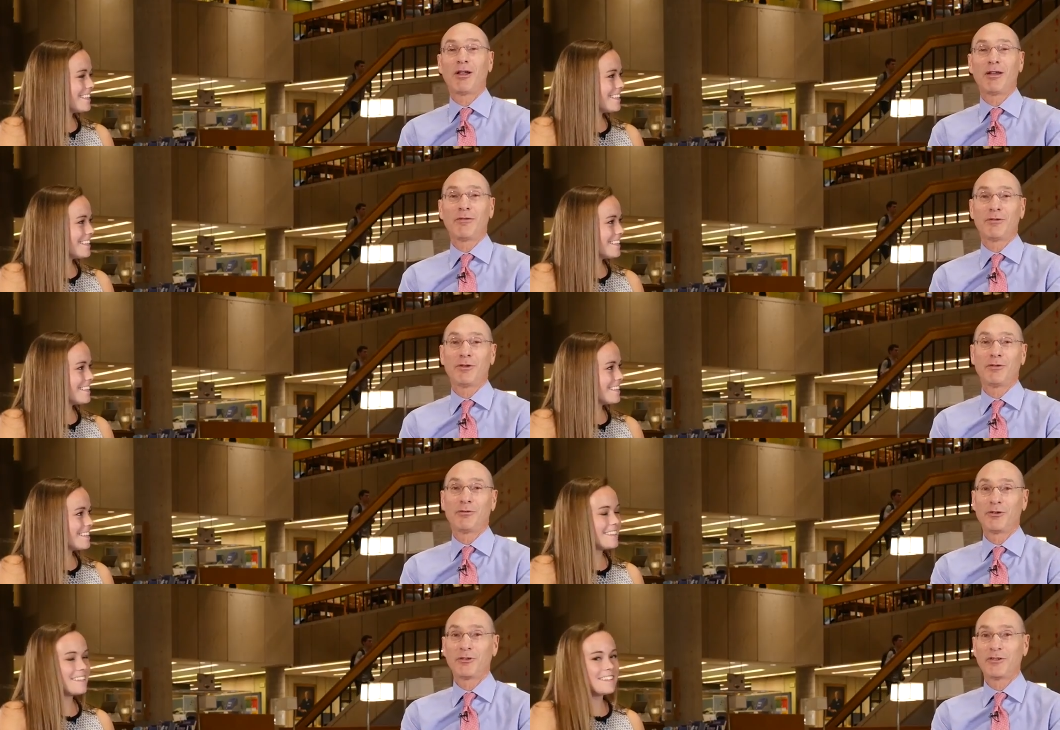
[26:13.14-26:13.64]
Speaker 1: all
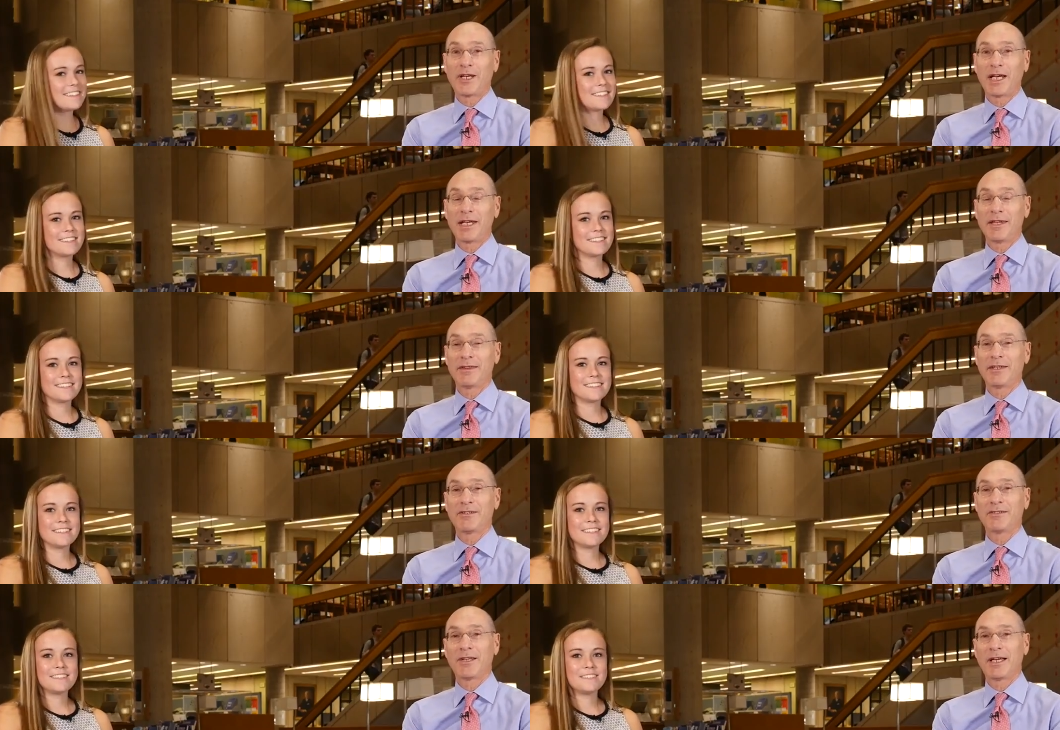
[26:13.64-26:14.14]
of you for
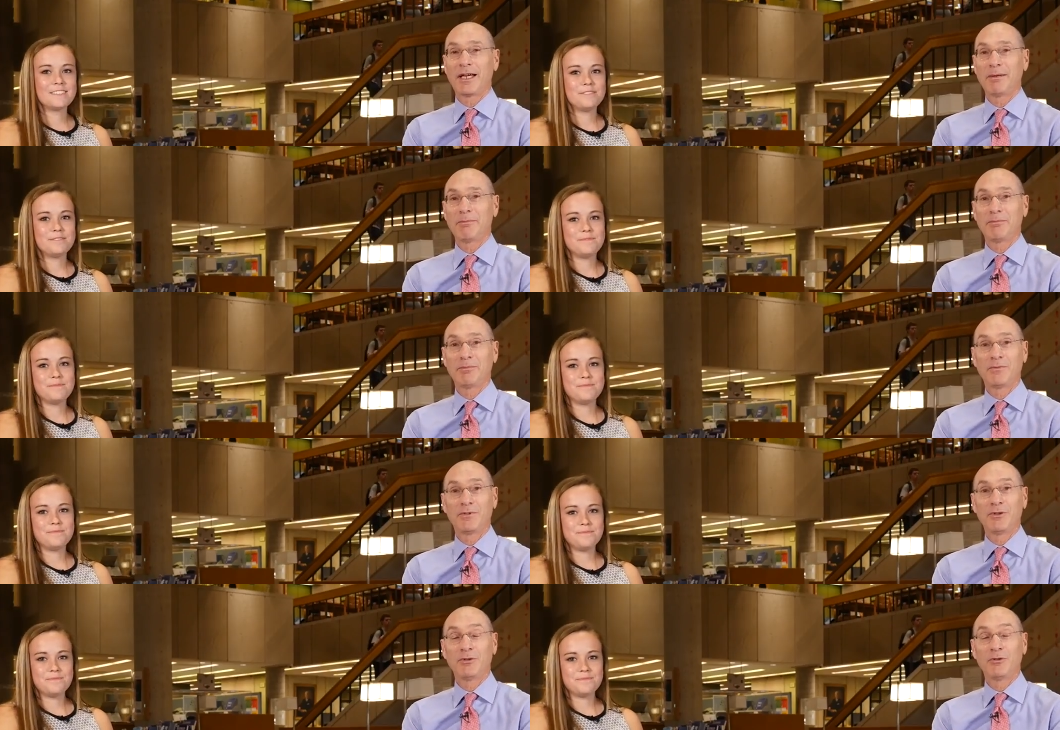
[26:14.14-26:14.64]
taking the
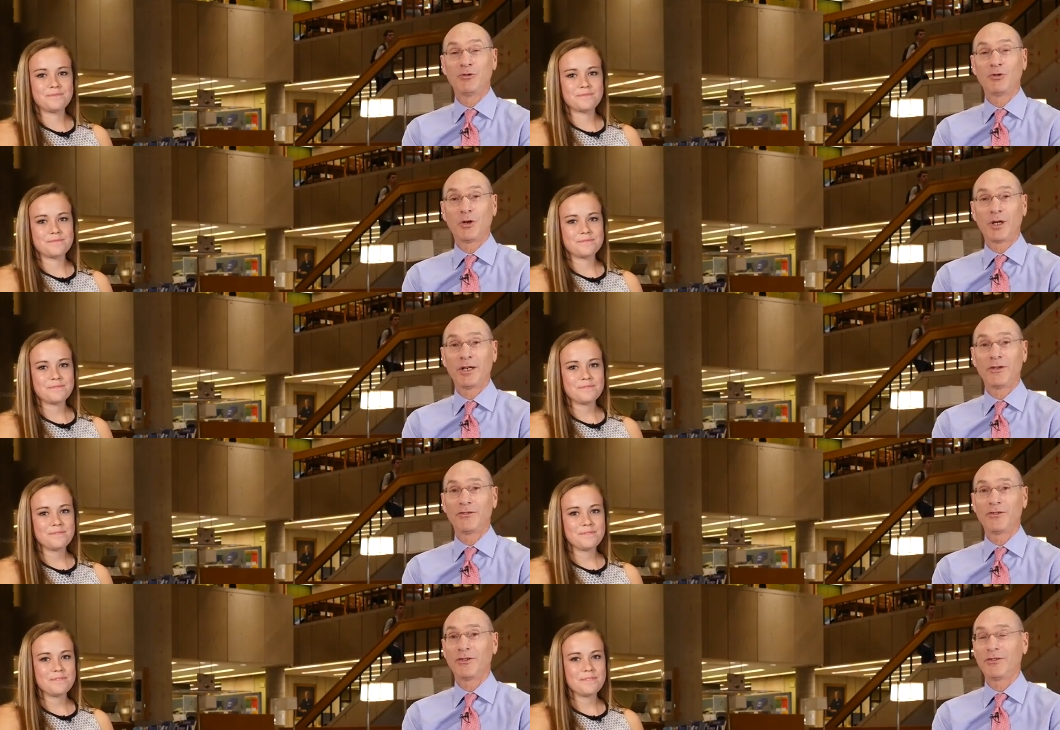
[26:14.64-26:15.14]
time to
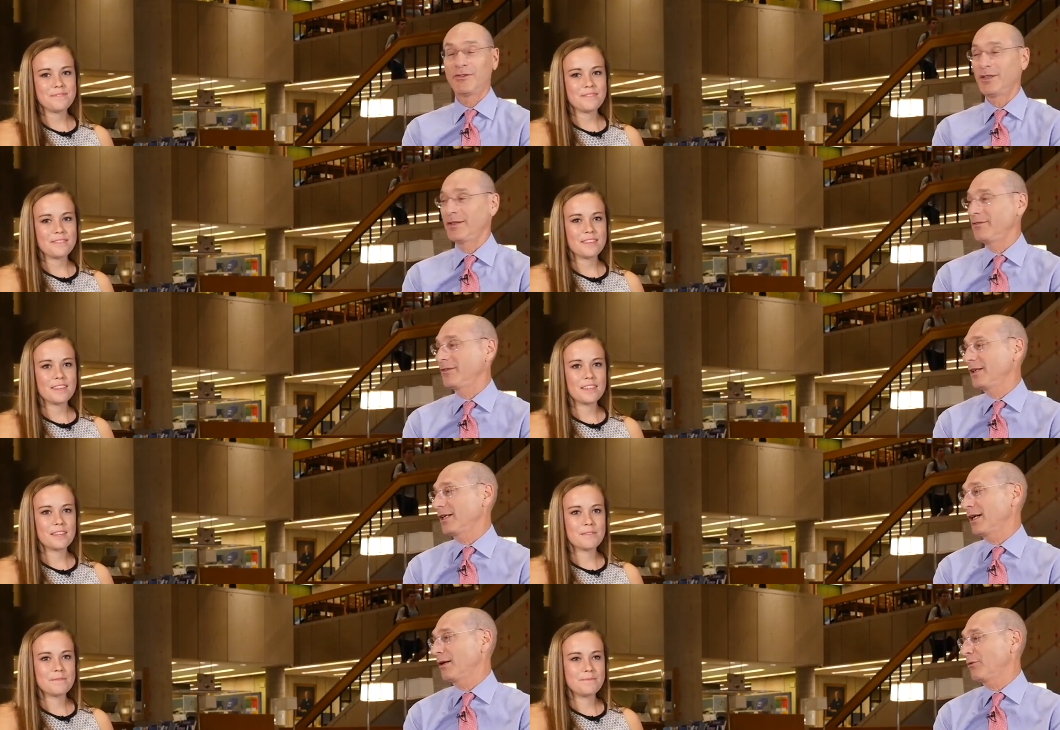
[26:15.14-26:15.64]
join us this
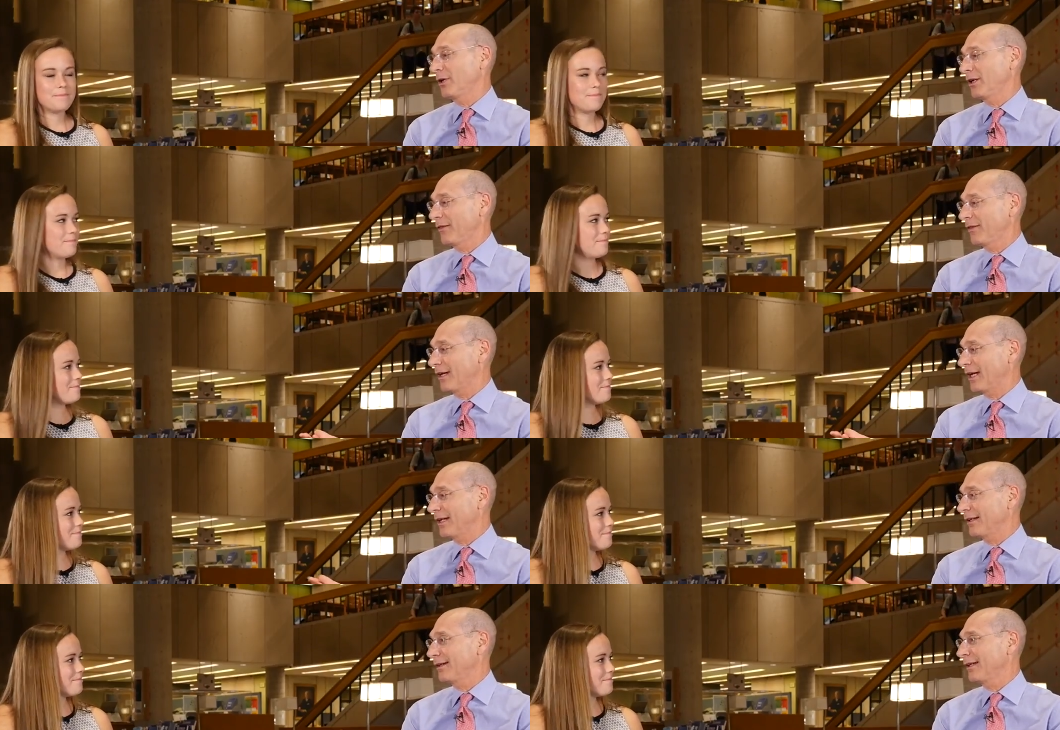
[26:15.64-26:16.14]
evening. I want to
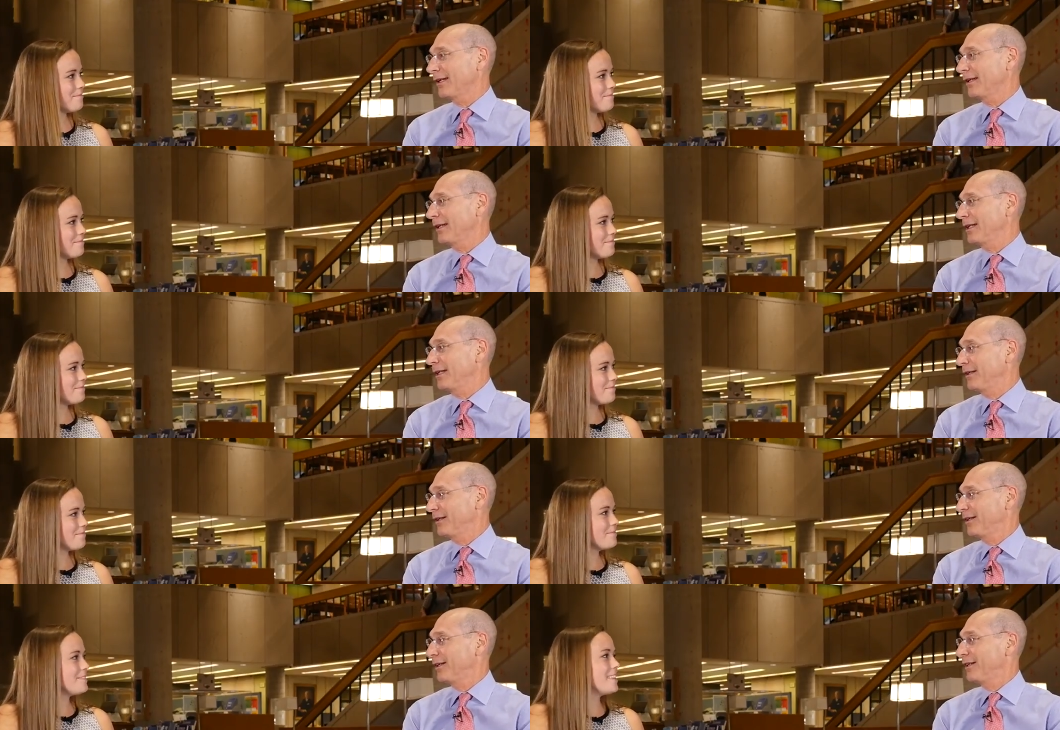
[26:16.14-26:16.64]
thank
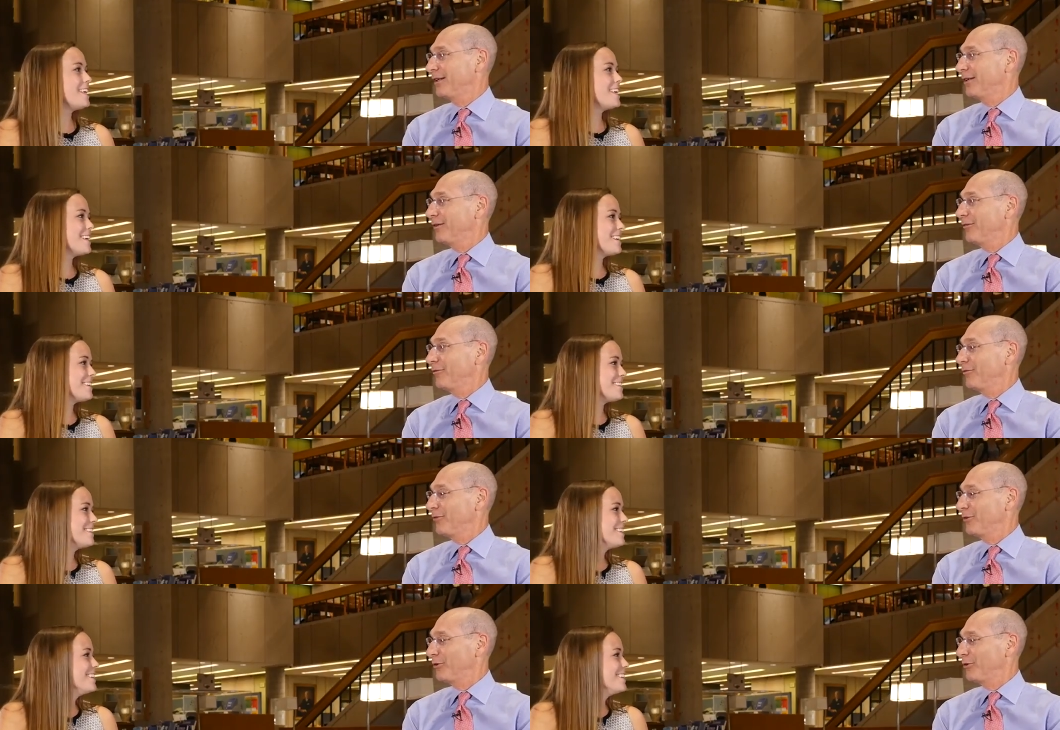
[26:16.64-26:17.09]
Lily thank you.